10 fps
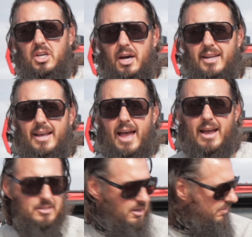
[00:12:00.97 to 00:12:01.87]
cutting
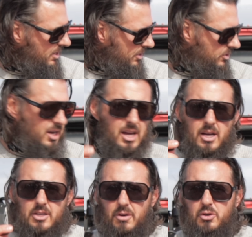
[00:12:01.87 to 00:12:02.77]
activities.
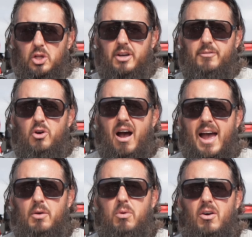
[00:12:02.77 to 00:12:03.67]
So if you're looking for a
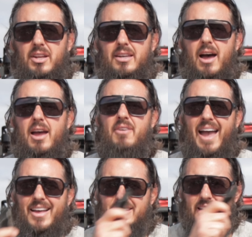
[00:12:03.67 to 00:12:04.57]
high quality knife
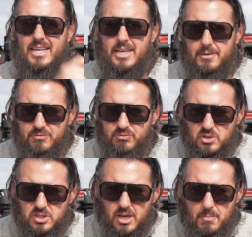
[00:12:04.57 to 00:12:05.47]
as a gift for
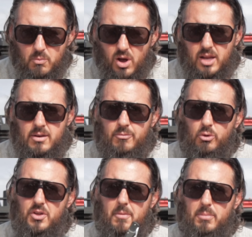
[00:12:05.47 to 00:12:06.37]
someone
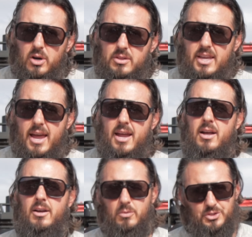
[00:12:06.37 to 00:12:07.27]
for their birthday,
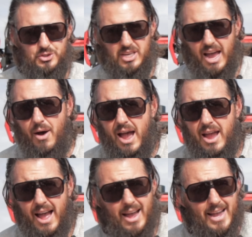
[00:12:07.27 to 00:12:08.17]
which is how
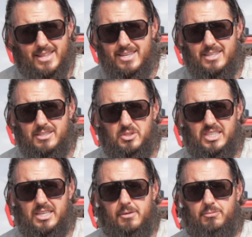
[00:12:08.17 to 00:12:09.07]
I got this. It was a
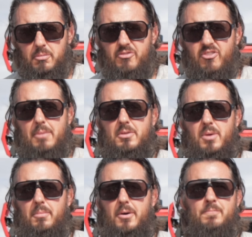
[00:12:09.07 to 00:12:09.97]
gift from a family
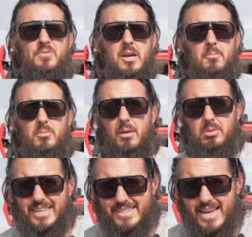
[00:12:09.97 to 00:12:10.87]
member
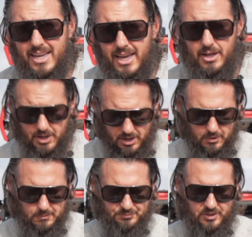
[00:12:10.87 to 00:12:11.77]
probably a decade
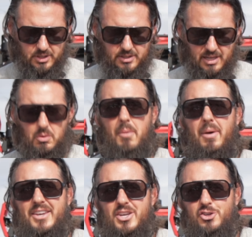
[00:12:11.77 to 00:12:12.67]
ago. That's why my
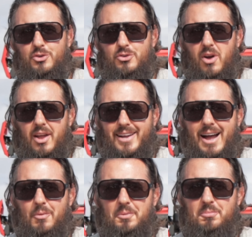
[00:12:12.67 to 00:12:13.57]
initials are on it.
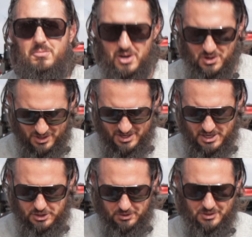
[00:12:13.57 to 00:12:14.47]
I wouldn't put my own
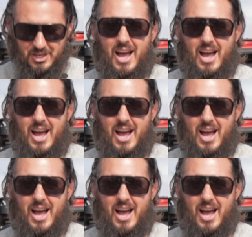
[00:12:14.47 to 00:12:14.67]
initials